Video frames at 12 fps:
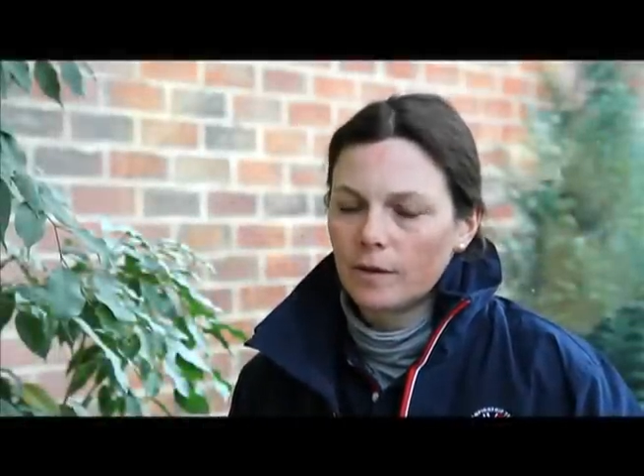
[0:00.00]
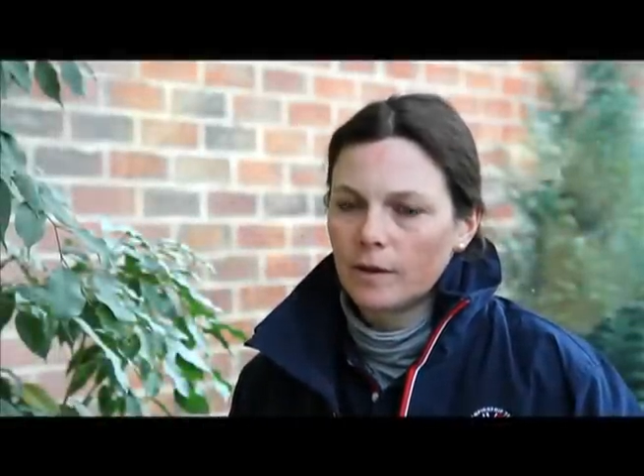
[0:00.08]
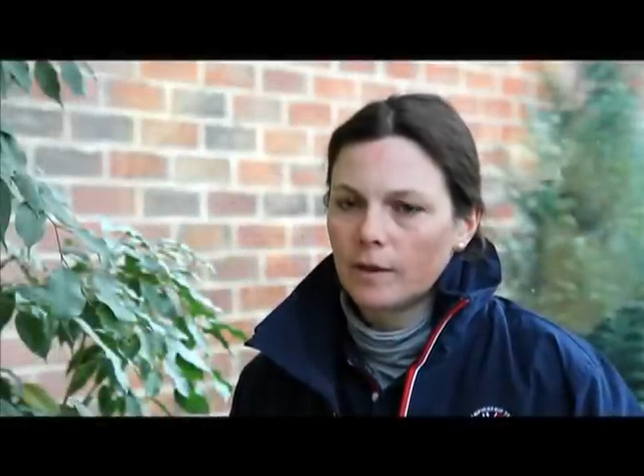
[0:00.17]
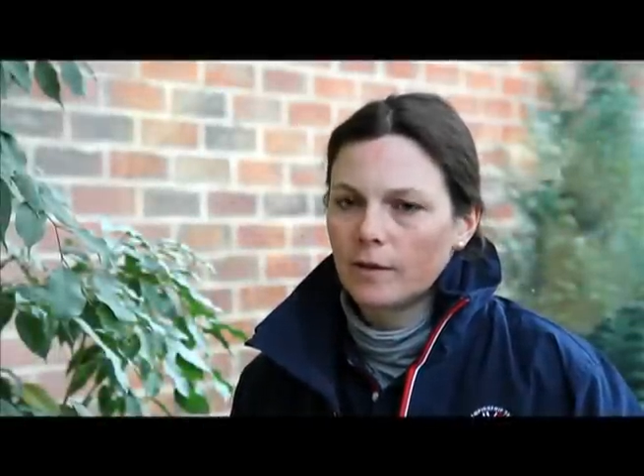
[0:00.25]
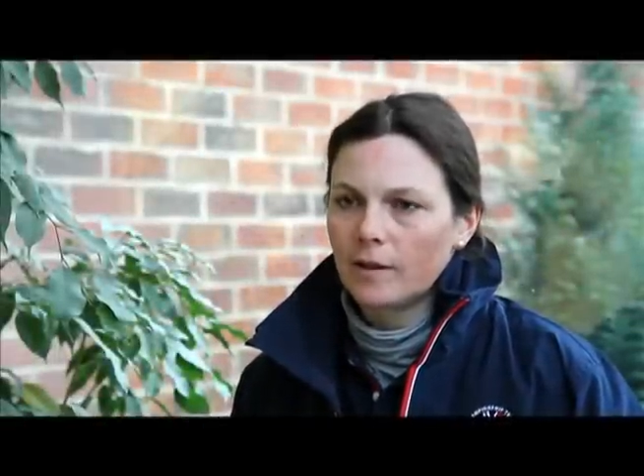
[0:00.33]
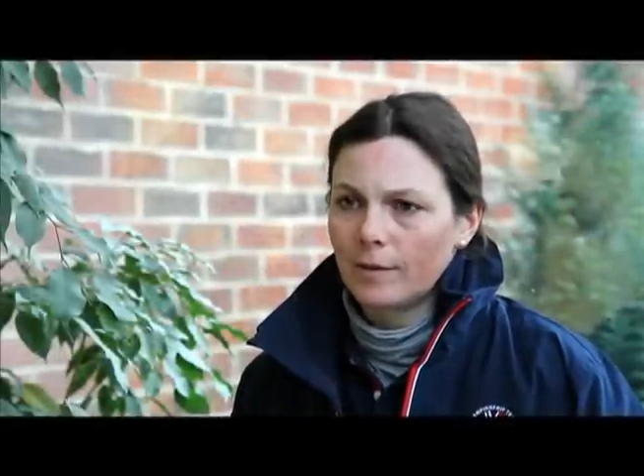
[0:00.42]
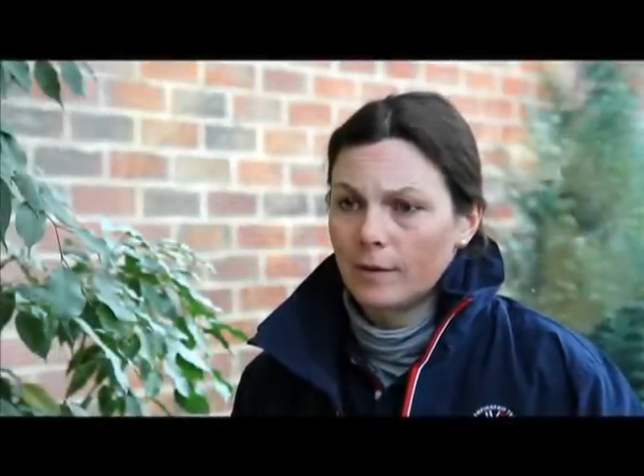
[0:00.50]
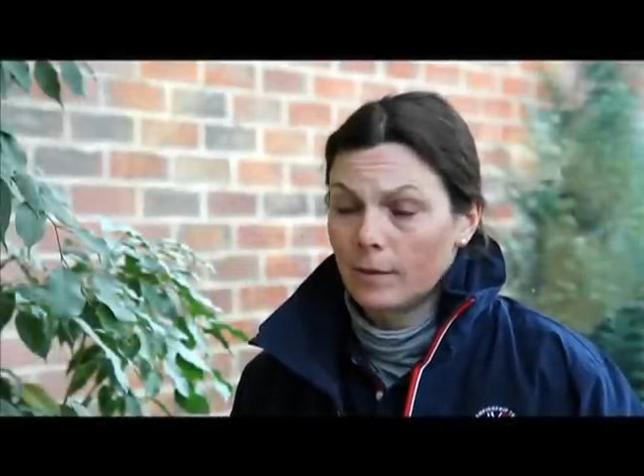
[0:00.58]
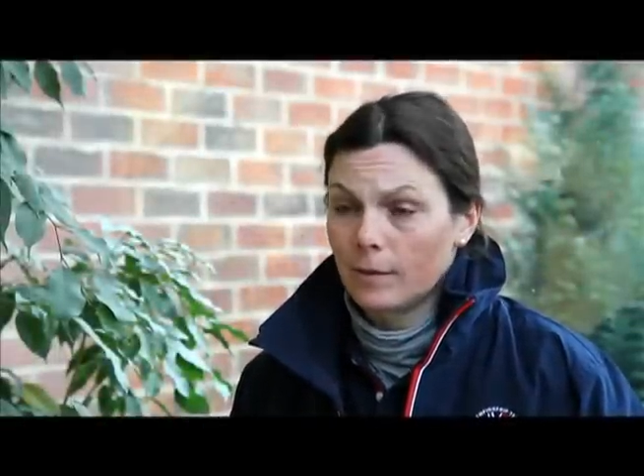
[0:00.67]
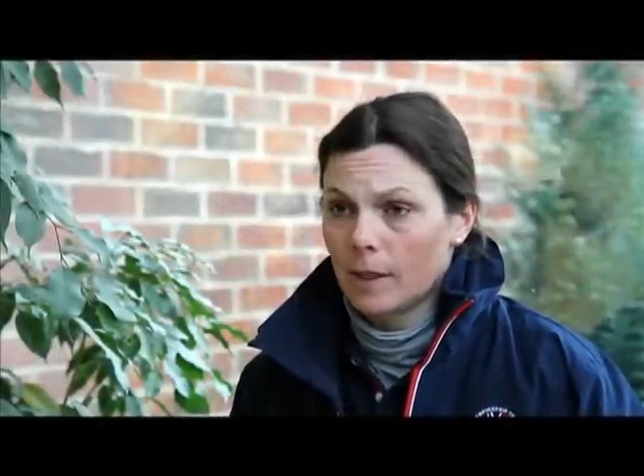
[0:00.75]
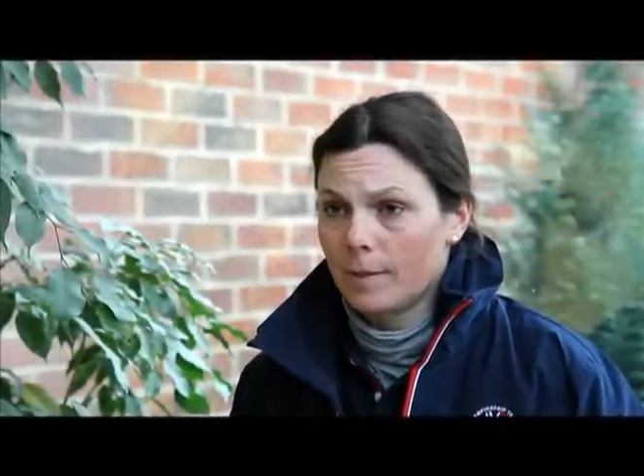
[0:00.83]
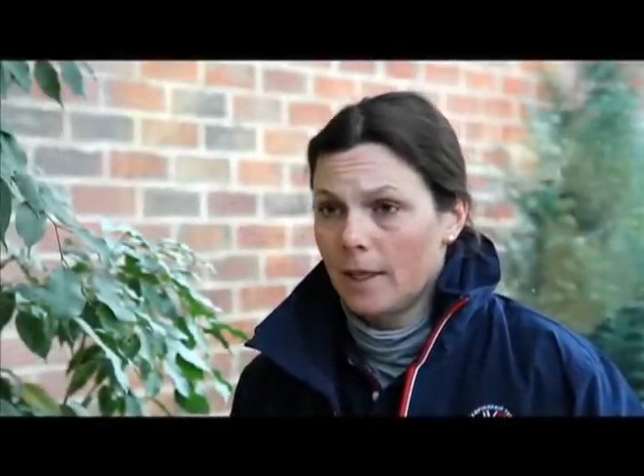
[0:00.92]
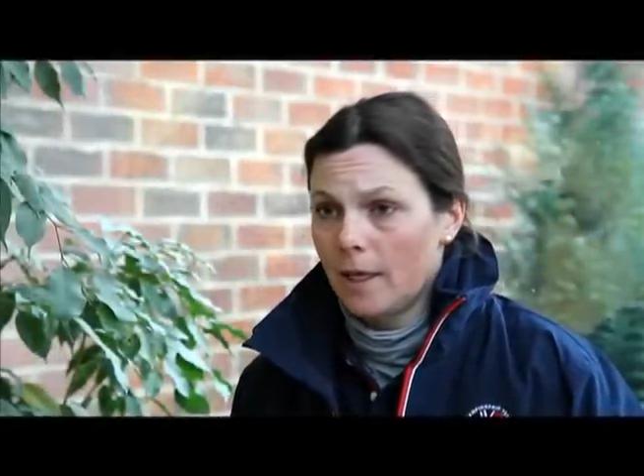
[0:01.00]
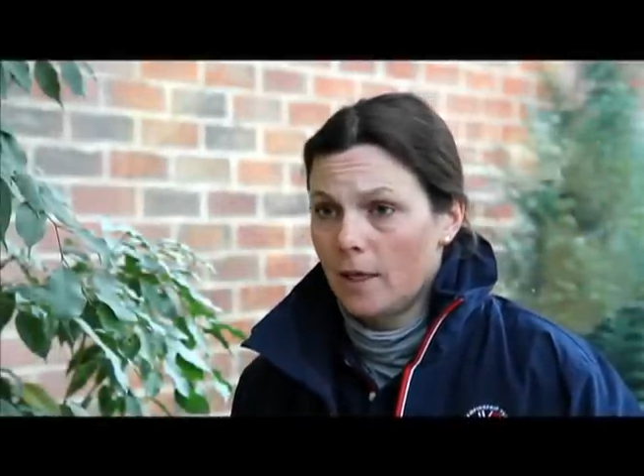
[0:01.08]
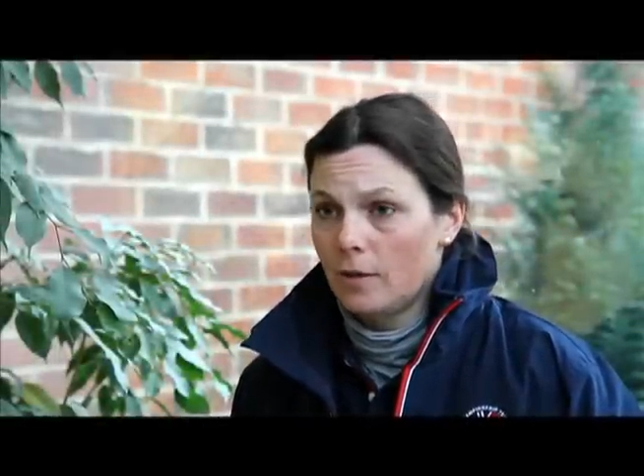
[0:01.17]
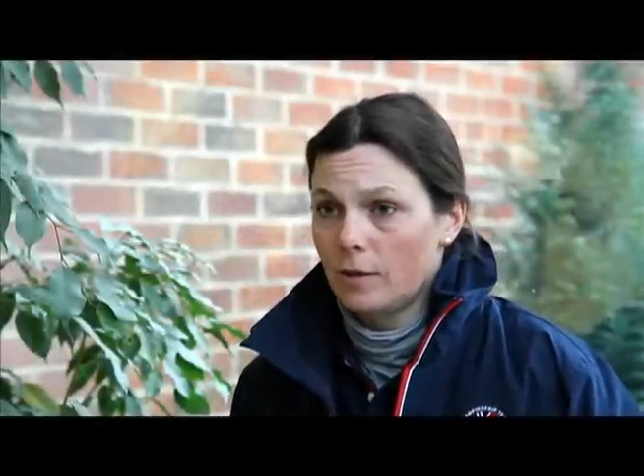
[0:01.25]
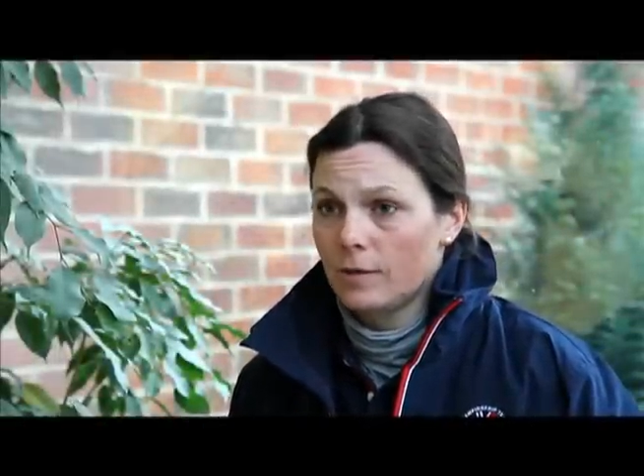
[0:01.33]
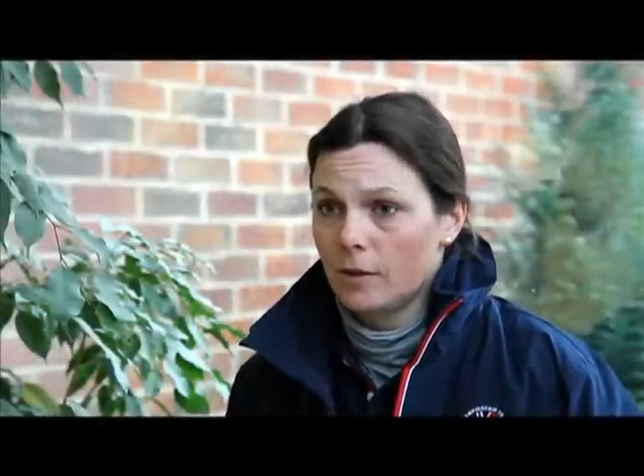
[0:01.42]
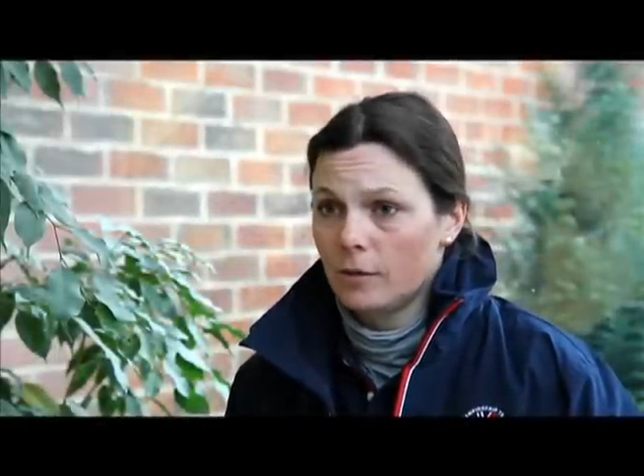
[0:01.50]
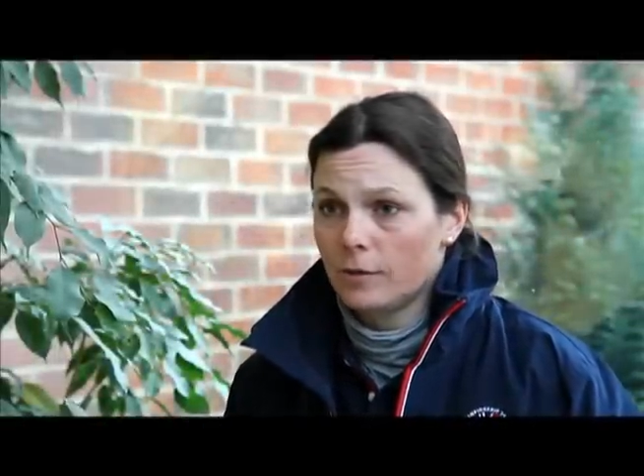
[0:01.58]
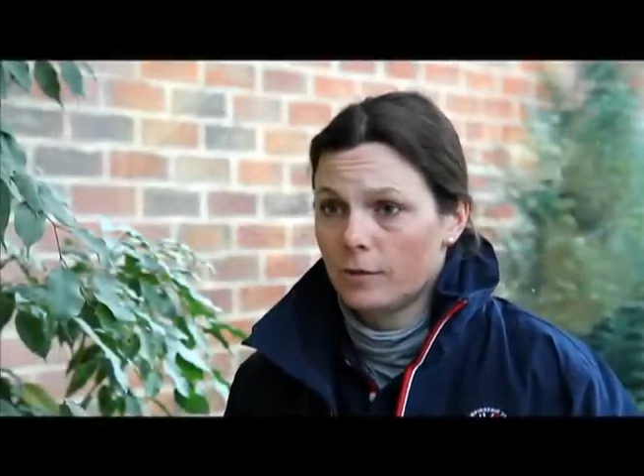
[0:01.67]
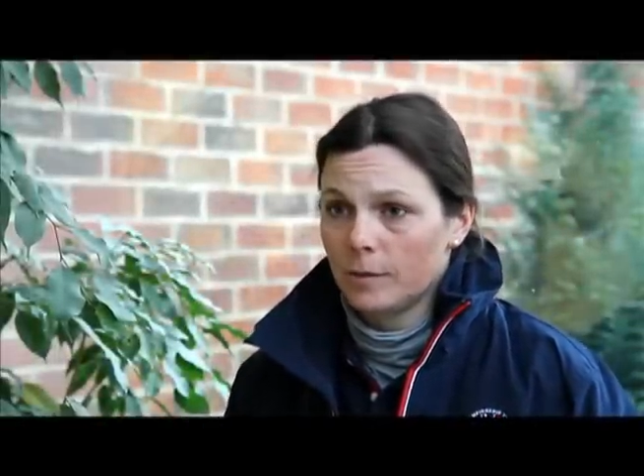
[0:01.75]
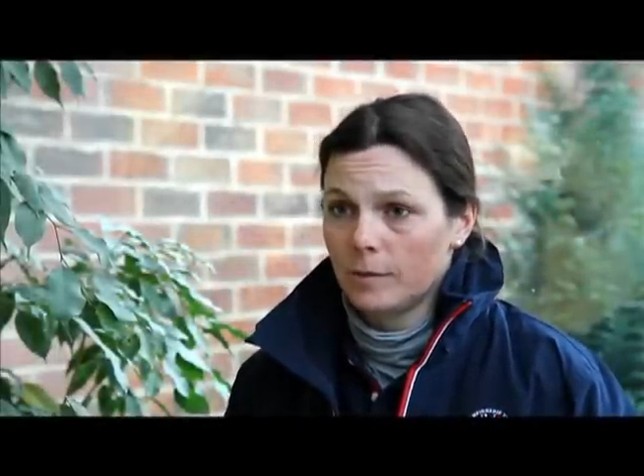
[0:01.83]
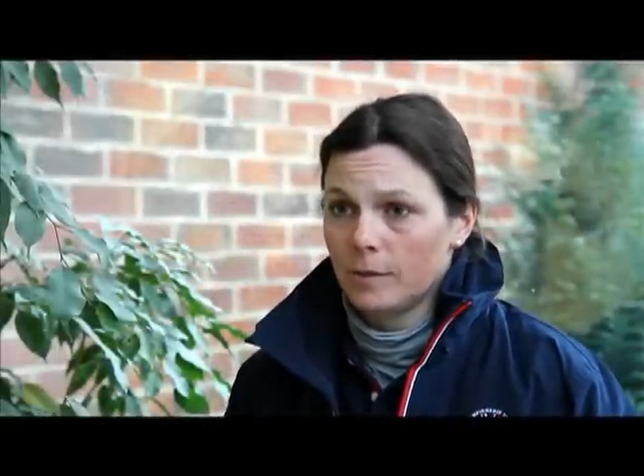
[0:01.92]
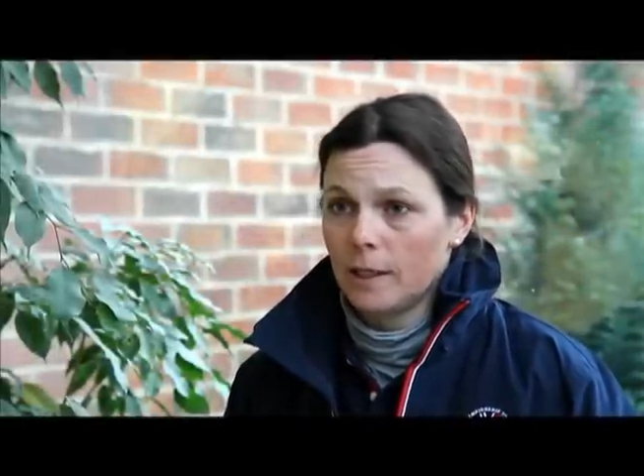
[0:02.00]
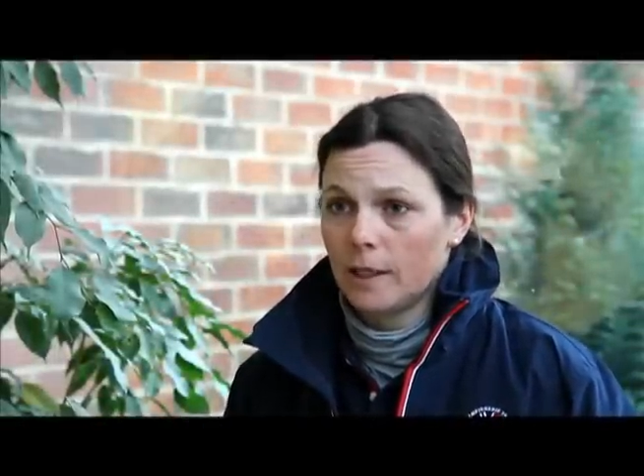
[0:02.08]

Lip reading: a 7 coming 8-year-old from